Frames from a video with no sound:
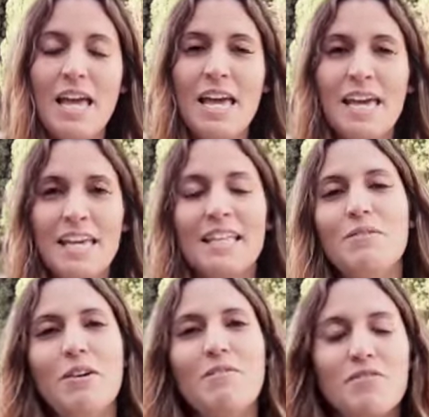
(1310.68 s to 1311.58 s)

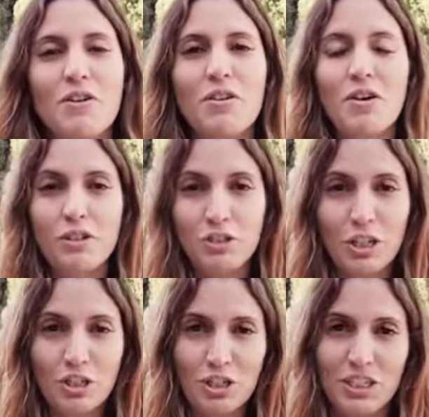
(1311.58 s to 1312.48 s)
With your
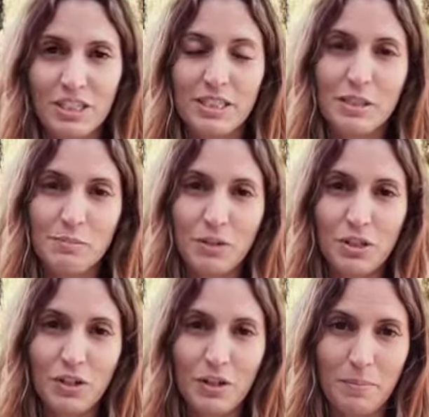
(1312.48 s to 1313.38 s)
conjunction in this
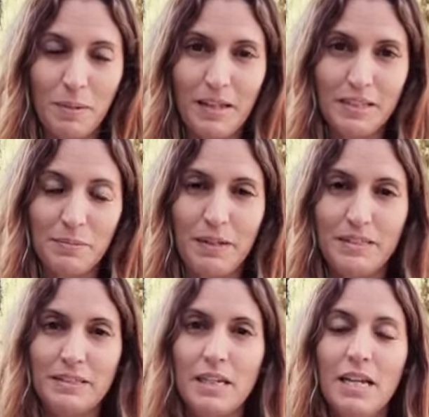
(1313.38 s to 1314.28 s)
particular
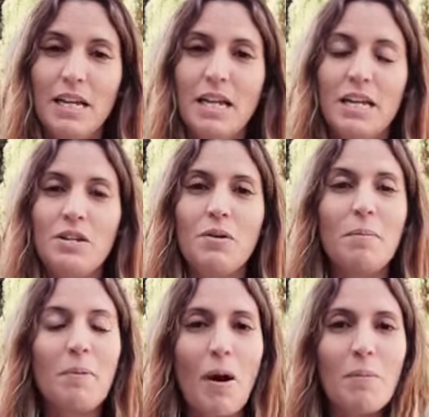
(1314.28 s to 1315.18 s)
placement, you are
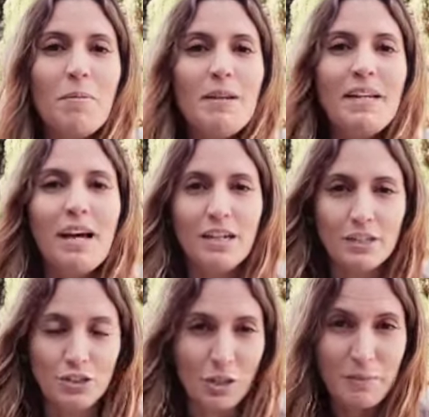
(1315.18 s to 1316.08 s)
probably a
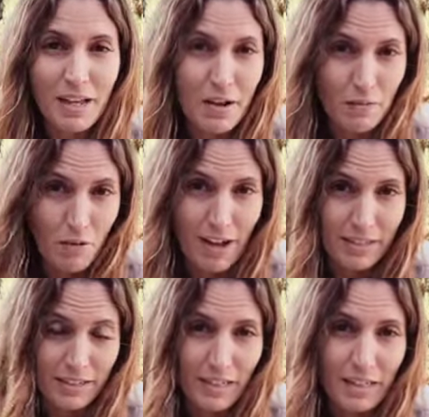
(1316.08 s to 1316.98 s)
Gemini
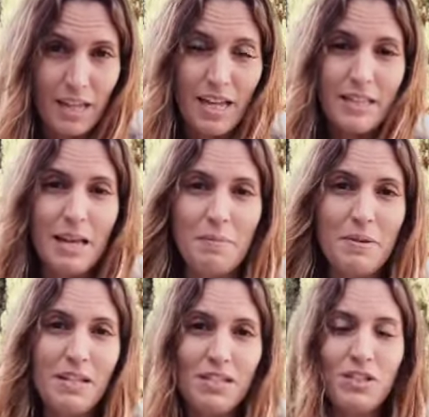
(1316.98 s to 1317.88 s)
Rising. That
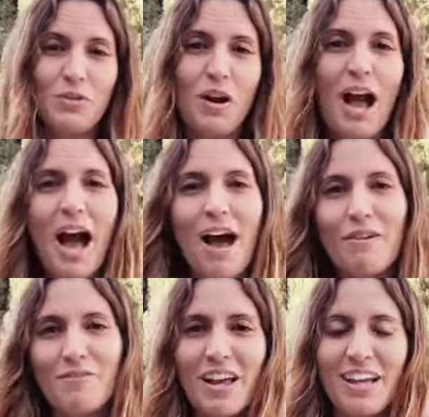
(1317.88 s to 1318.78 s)
means you
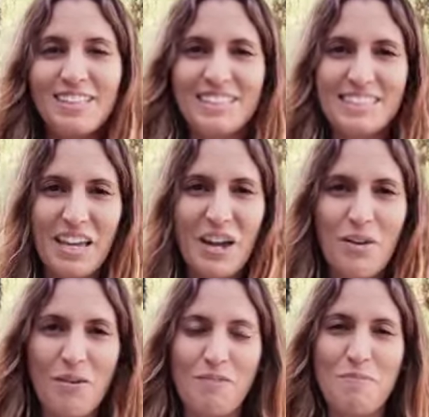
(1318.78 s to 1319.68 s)
have that
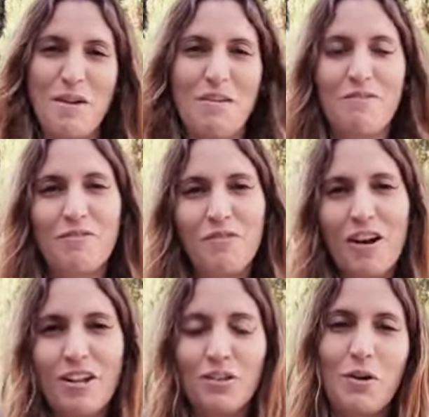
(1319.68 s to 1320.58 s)
skill of being
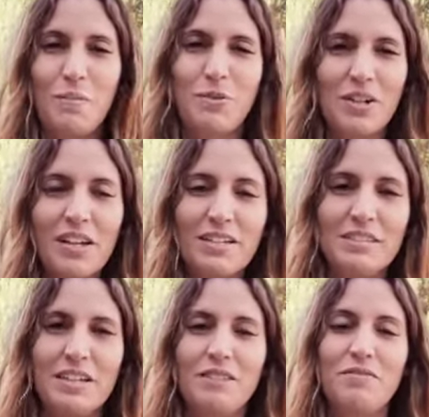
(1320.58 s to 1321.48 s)
fun,
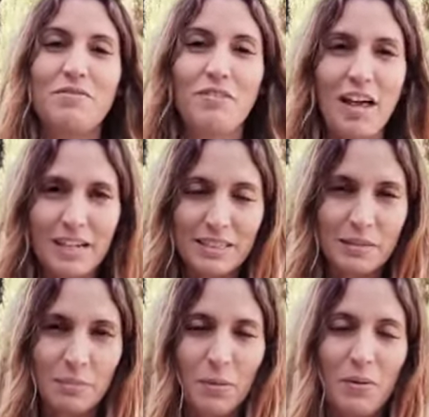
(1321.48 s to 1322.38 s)
communicative,
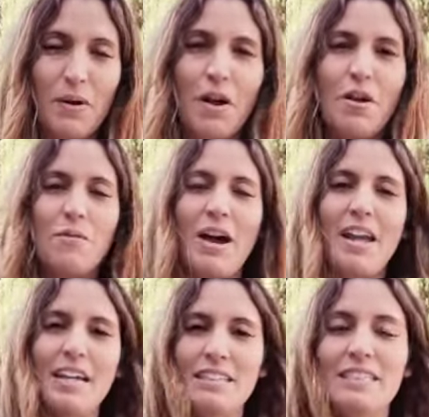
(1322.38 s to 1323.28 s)
flexible, right?
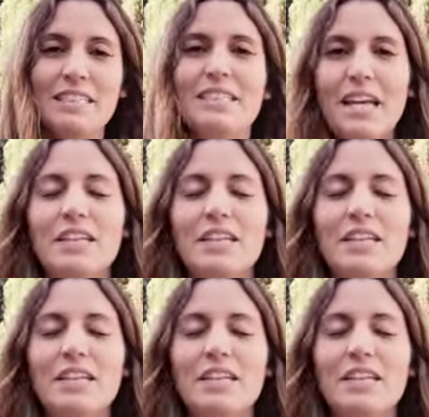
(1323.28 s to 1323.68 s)
It's innate